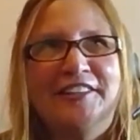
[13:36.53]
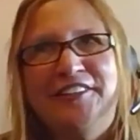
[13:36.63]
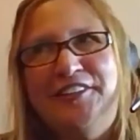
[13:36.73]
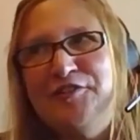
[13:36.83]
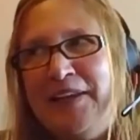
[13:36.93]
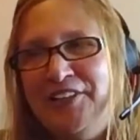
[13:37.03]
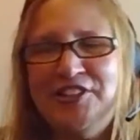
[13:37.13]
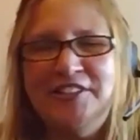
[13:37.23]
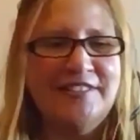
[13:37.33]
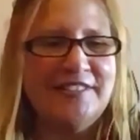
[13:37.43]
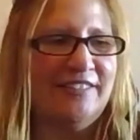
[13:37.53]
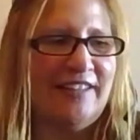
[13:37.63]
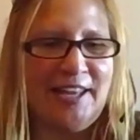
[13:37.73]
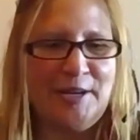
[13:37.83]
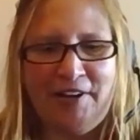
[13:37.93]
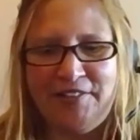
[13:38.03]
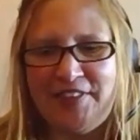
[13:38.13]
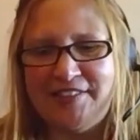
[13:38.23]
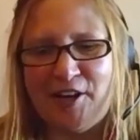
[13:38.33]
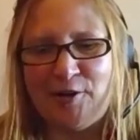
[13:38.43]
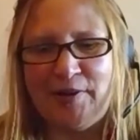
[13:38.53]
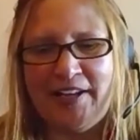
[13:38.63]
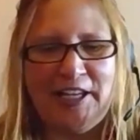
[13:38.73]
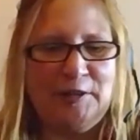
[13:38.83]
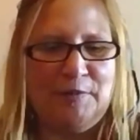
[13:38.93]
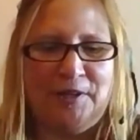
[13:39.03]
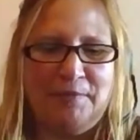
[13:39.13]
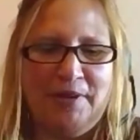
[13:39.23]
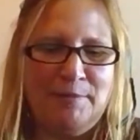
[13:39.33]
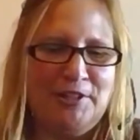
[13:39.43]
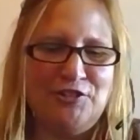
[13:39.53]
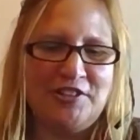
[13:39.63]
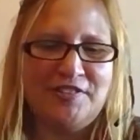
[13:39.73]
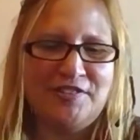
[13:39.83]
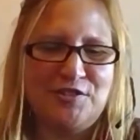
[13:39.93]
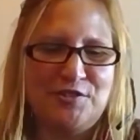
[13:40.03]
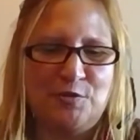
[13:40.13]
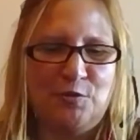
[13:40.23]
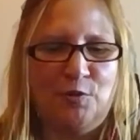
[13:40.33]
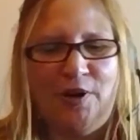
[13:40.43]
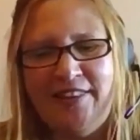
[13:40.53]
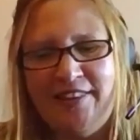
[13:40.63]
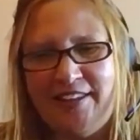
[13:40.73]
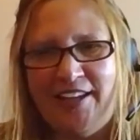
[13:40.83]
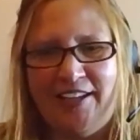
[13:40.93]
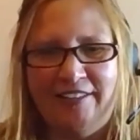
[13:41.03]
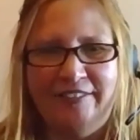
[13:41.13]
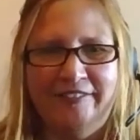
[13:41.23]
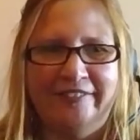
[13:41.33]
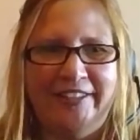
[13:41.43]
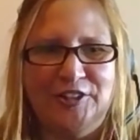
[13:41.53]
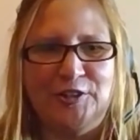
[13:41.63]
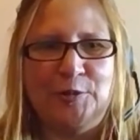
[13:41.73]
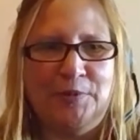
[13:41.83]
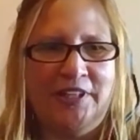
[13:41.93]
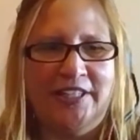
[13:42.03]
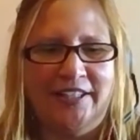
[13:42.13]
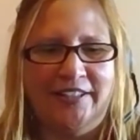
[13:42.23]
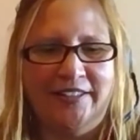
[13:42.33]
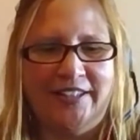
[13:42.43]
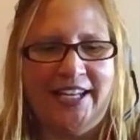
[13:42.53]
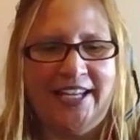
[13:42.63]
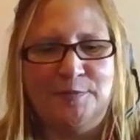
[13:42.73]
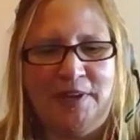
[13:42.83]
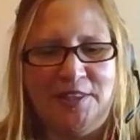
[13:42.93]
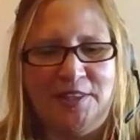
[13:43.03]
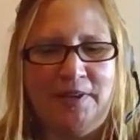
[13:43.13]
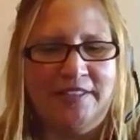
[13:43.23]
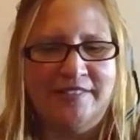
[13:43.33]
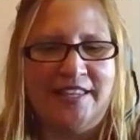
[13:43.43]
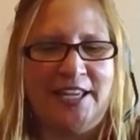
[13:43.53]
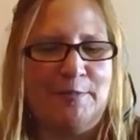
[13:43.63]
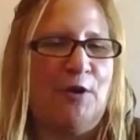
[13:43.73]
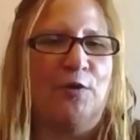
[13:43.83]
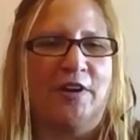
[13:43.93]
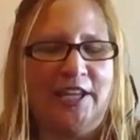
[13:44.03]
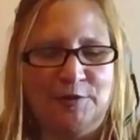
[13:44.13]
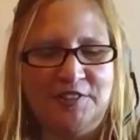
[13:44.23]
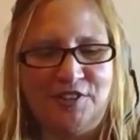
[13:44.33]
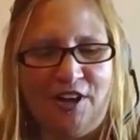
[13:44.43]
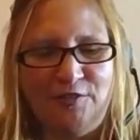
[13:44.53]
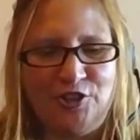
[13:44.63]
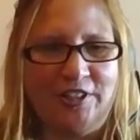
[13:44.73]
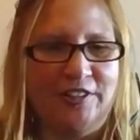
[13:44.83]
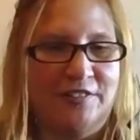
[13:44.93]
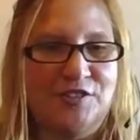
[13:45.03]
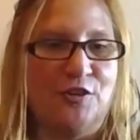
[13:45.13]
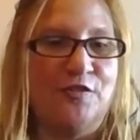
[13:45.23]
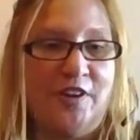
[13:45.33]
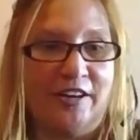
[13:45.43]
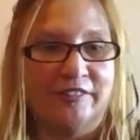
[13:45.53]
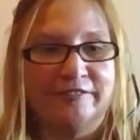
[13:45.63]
You've mentioned a lot about this already, but maybe just one thing, in your opinion, that has been the best thing about working with Softjourn so far.